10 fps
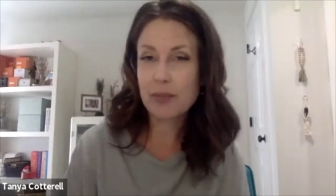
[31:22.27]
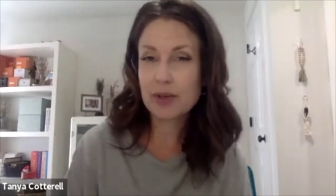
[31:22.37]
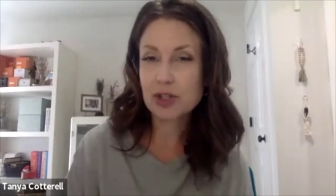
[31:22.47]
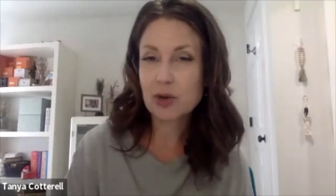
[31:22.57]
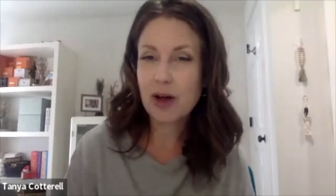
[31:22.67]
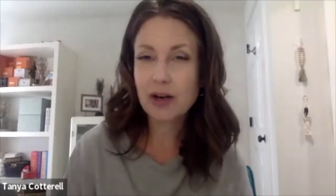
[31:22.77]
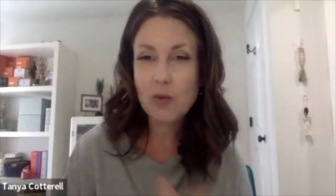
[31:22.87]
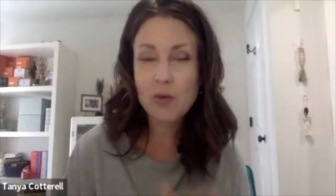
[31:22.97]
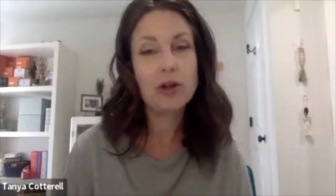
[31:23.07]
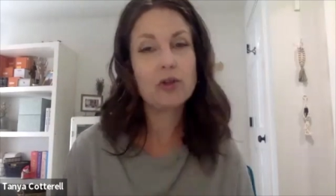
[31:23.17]
And so I
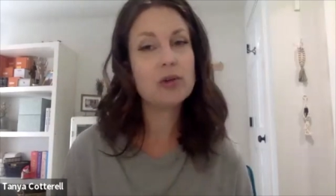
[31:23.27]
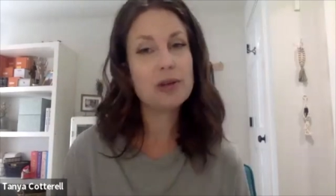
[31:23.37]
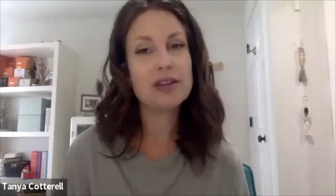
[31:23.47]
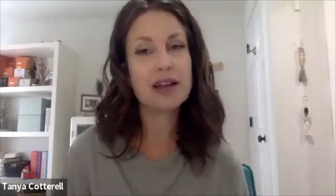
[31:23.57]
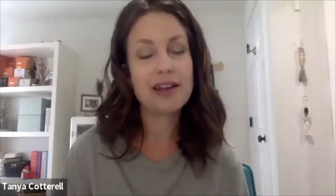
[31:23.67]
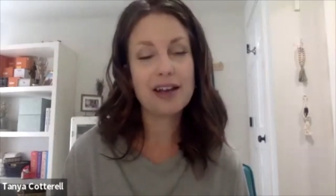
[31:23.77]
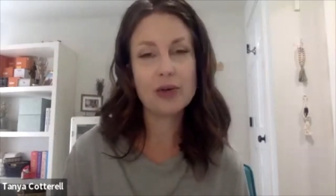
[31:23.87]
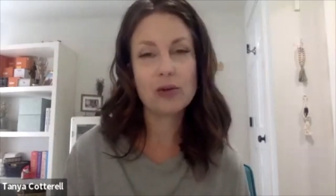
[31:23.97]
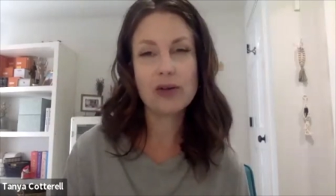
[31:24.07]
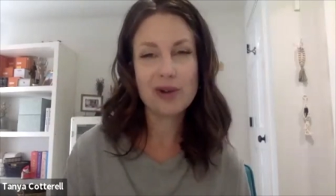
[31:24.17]
don't want you to be in that
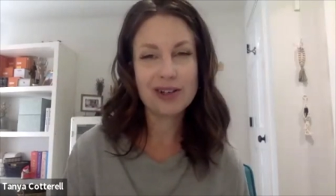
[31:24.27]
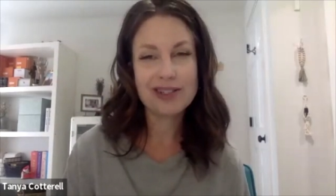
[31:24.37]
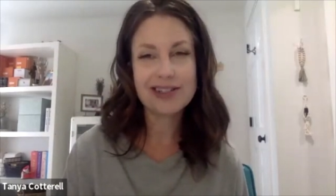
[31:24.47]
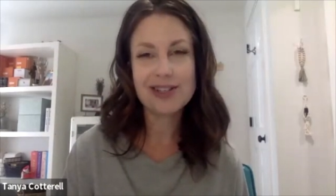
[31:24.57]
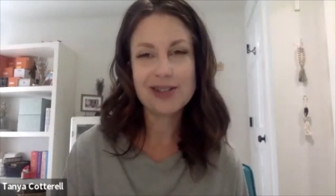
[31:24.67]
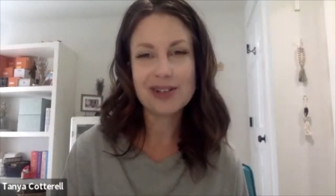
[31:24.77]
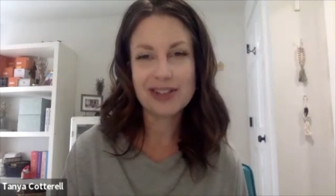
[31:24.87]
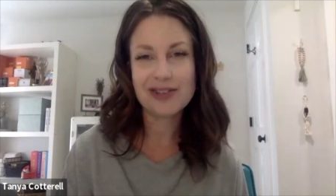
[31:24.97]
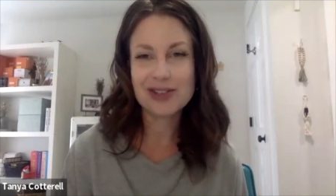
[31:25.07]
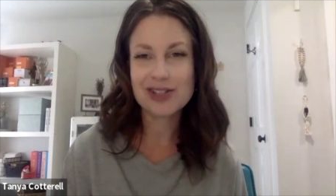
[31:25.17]
category. I want you to
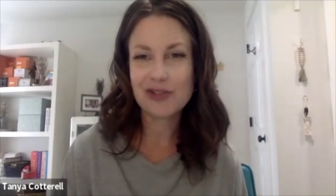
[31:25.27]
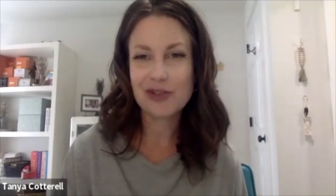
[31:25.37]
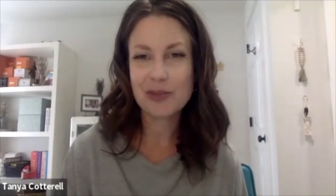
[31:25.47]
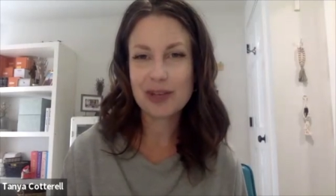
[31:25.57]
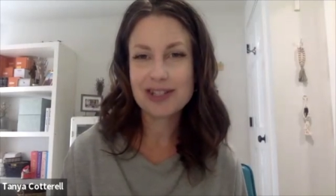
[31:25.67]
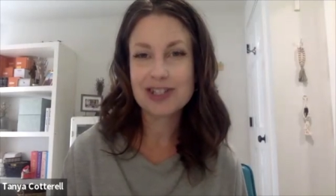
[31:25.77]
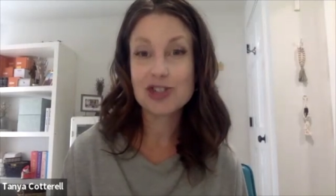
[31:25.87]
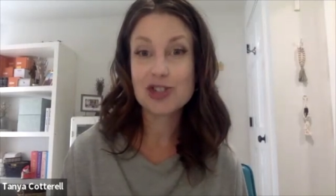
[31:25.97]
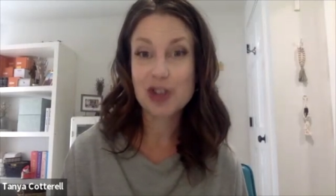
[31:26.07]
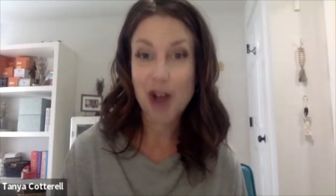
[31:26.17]
give yourself the best
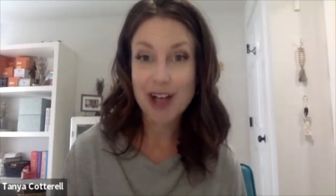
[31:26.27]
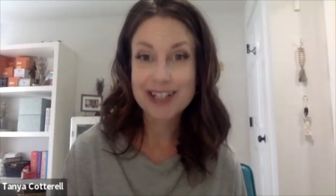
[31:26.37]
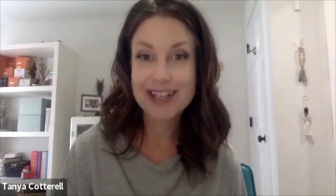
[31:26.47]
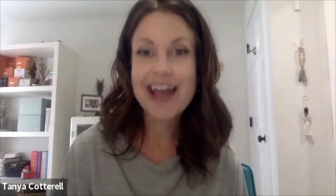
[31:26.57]
shot